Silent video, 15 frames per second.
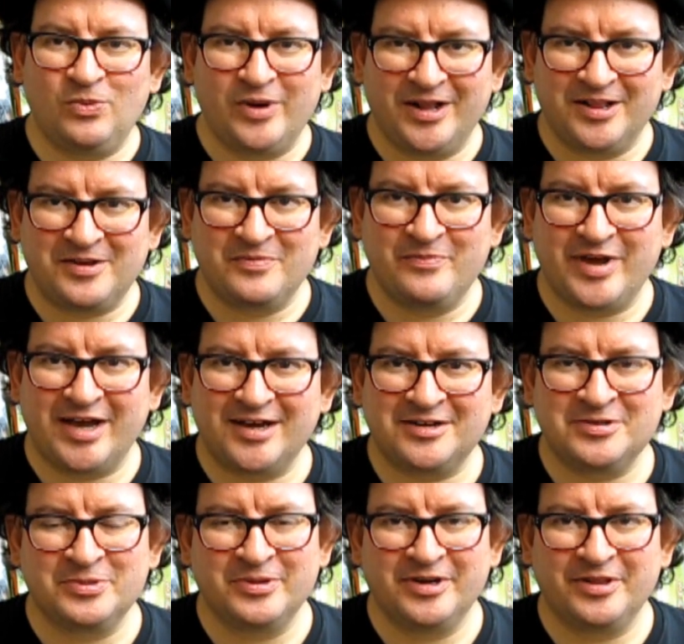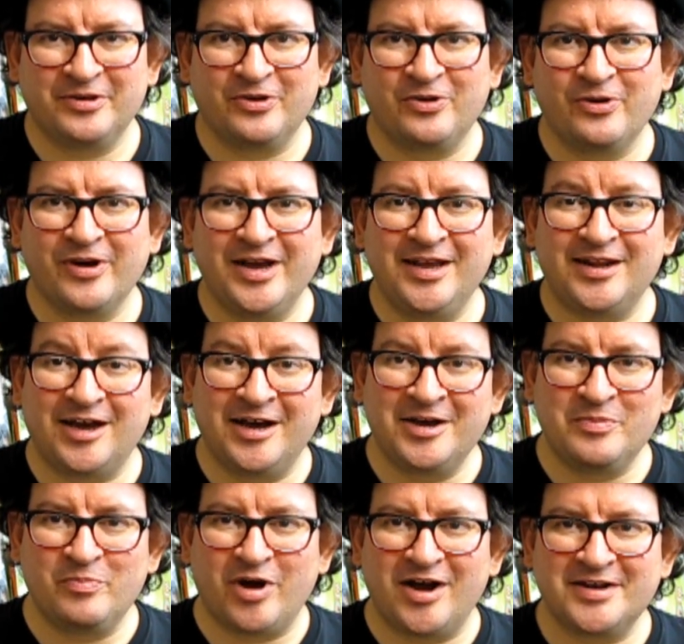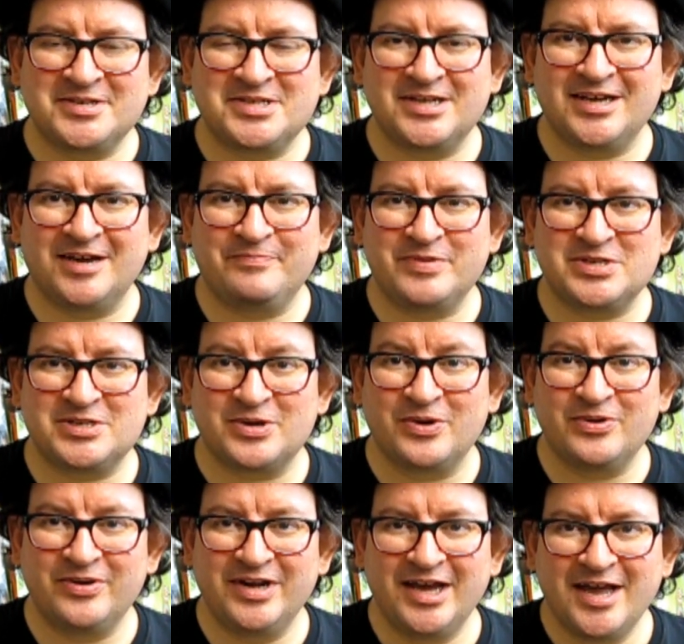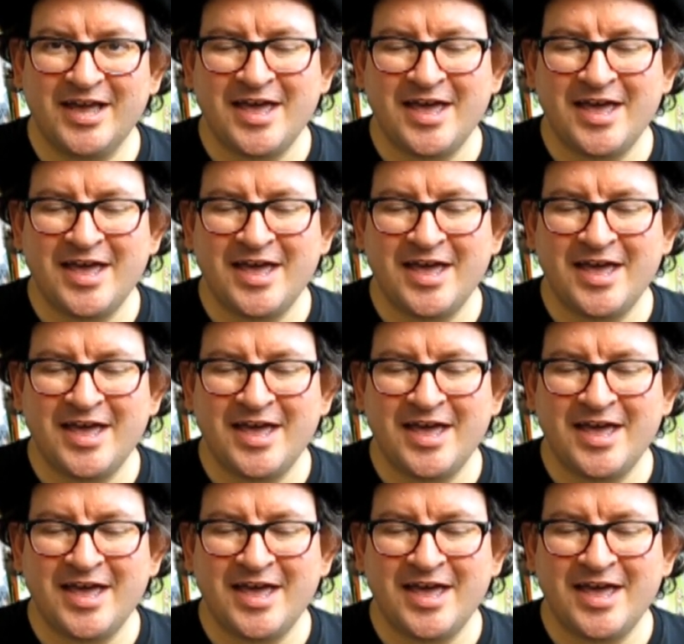welcome back to another great unboxing episode.